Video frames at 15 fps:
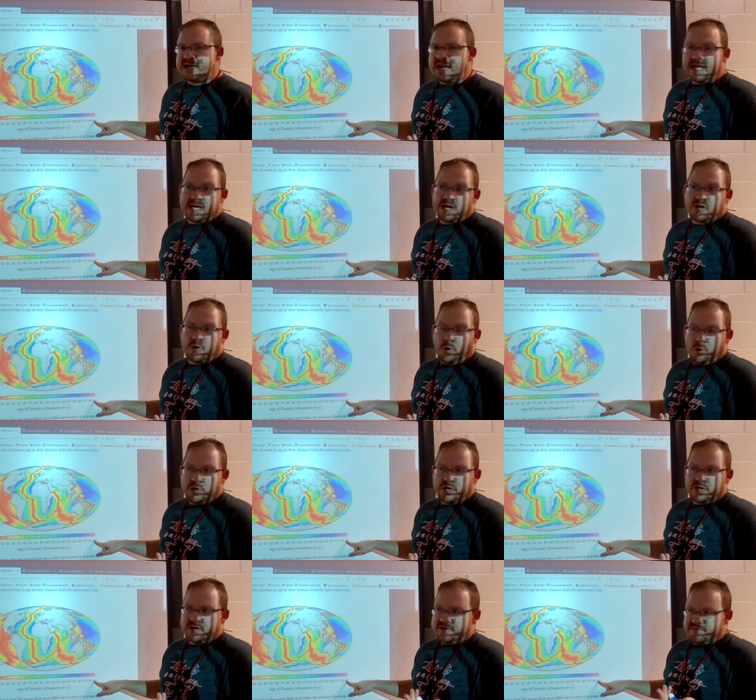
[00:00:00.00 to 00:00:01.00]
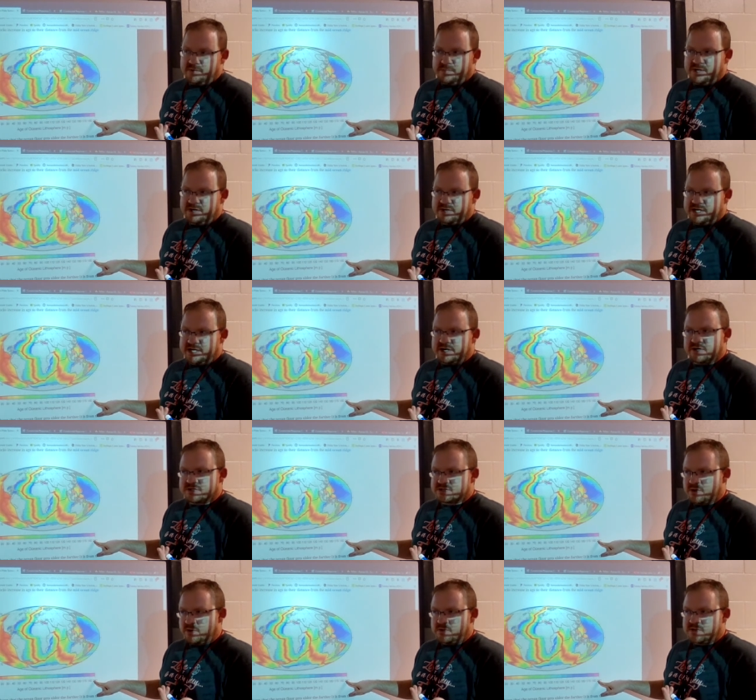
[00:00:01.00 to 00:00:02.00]
like a quarter of a billion
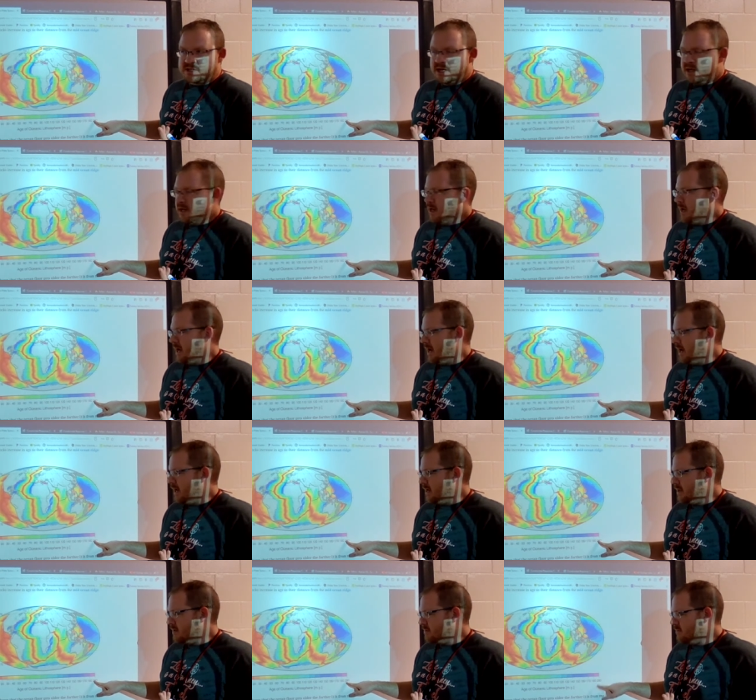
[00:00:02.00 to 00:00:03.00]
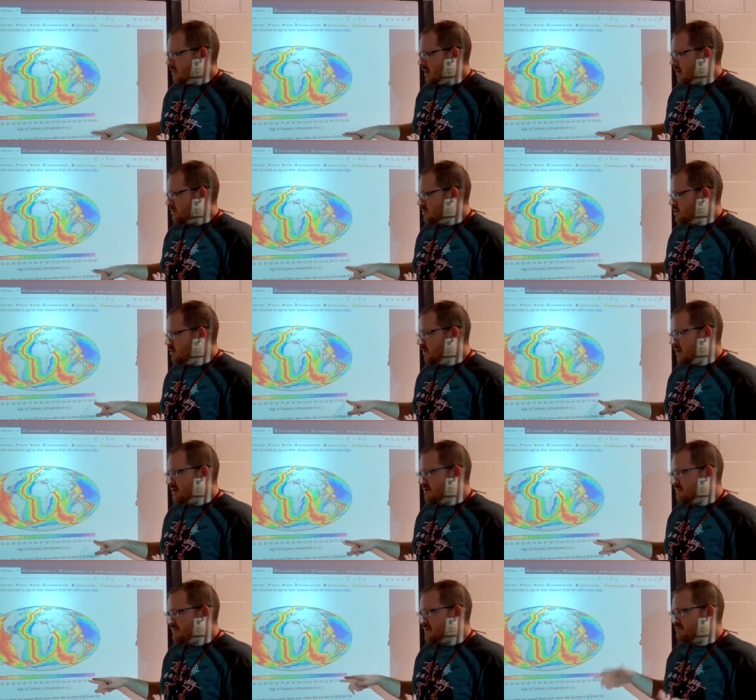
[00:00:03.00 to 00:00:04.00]
years old. Um, you know,
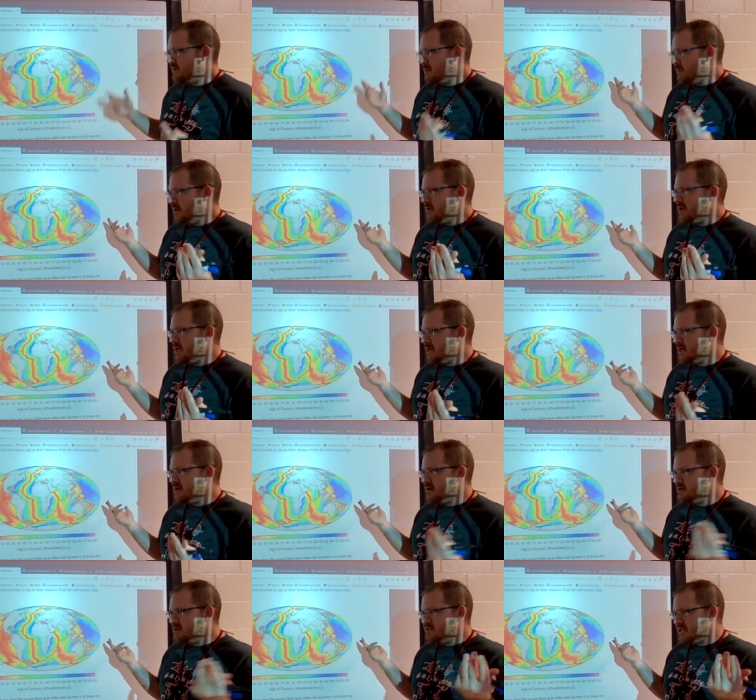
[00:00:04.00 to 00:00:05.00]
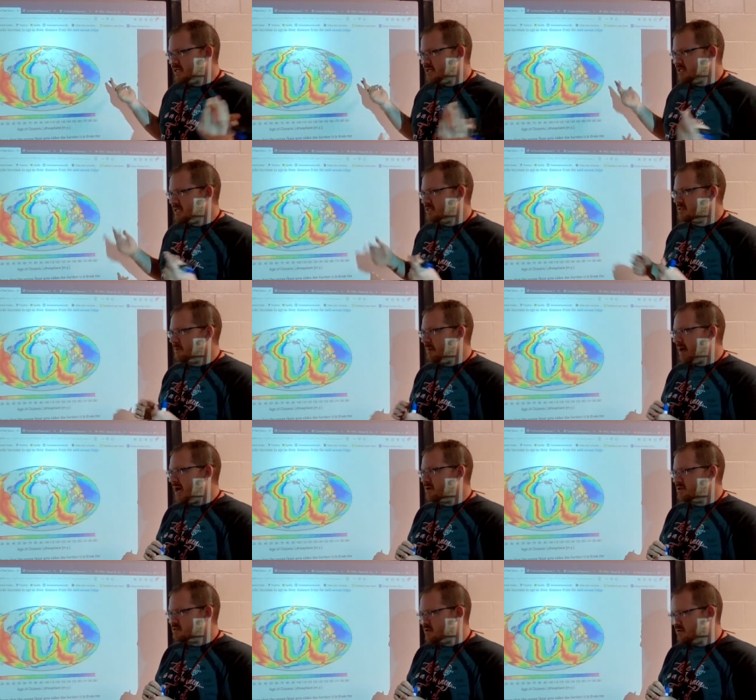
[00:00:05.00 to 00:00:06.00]
250 million years is, is
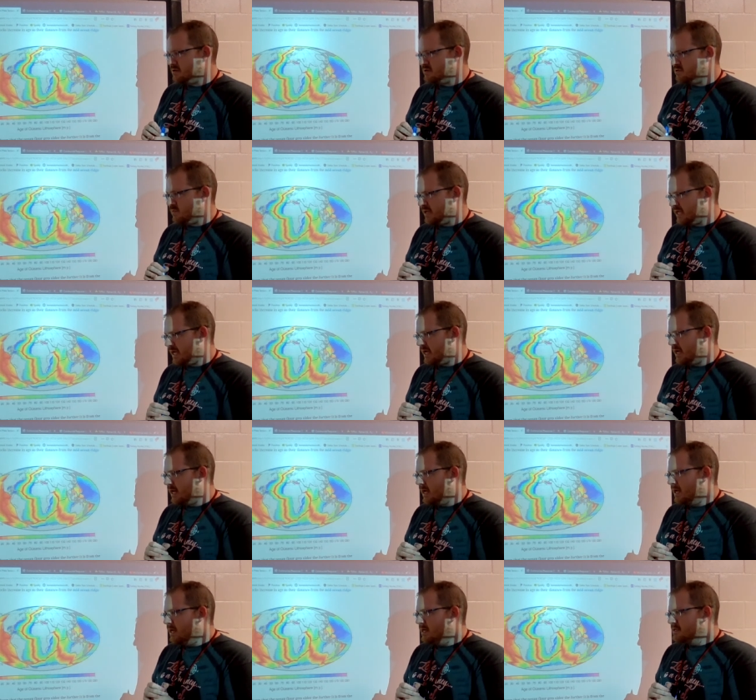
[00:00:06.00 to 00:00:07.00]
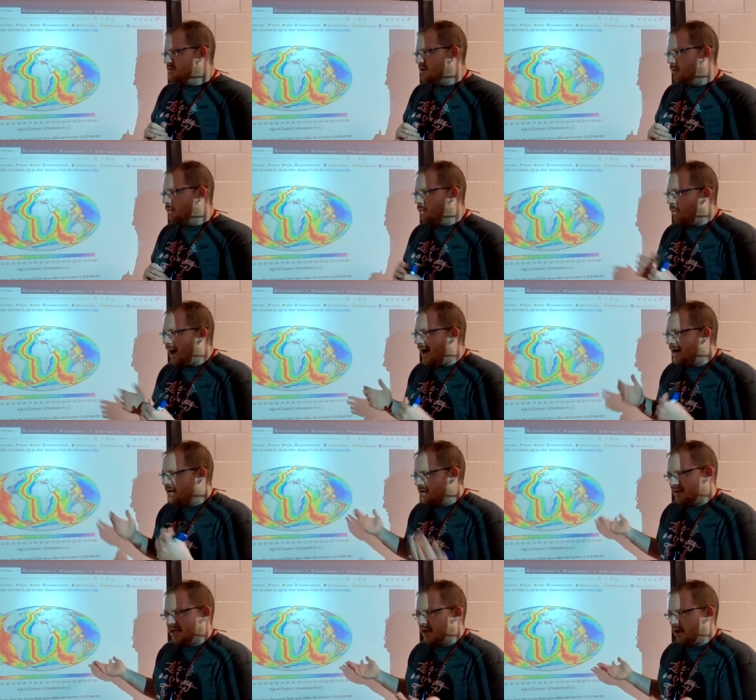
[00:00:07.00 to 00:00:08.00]
about as old as we get. So, why are
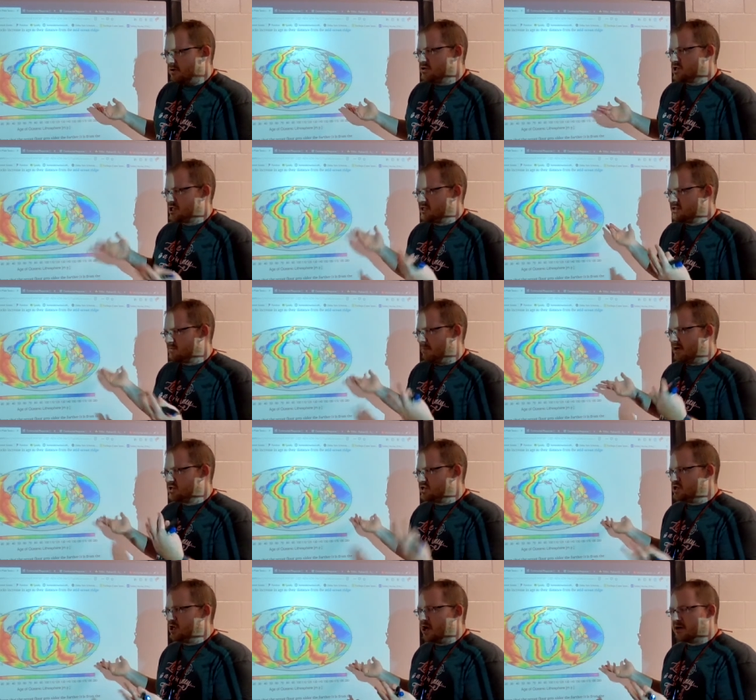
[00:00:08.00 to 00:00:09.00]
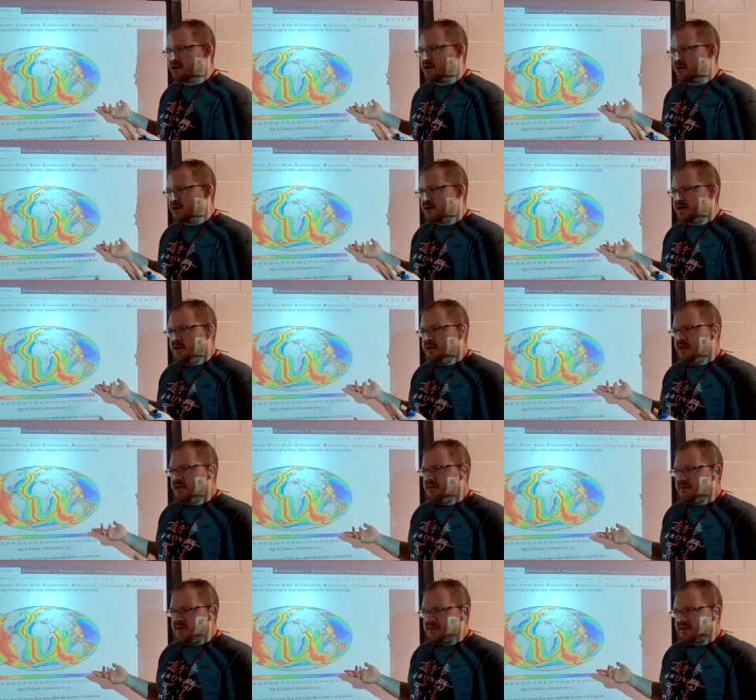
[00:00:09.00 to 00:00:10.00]
the oceans much younger
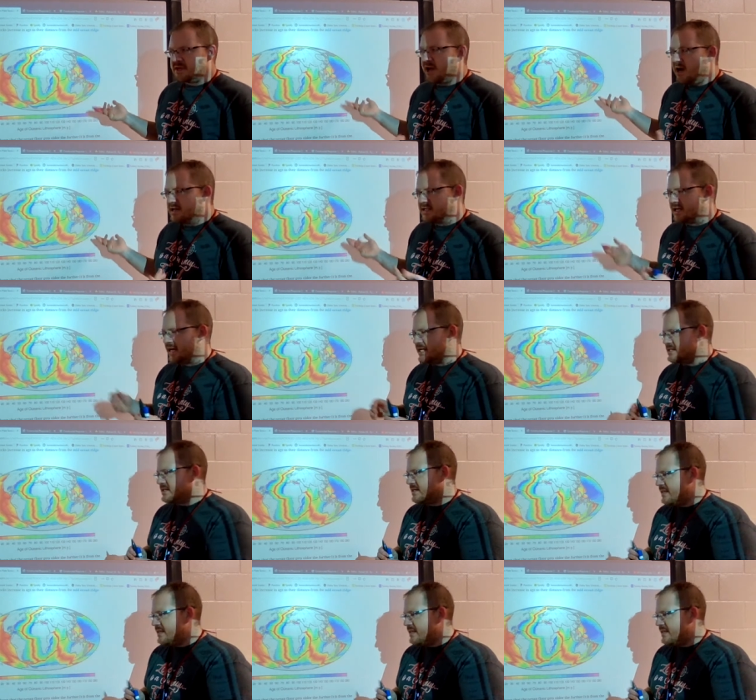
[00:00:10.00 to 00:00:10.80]
than the continents?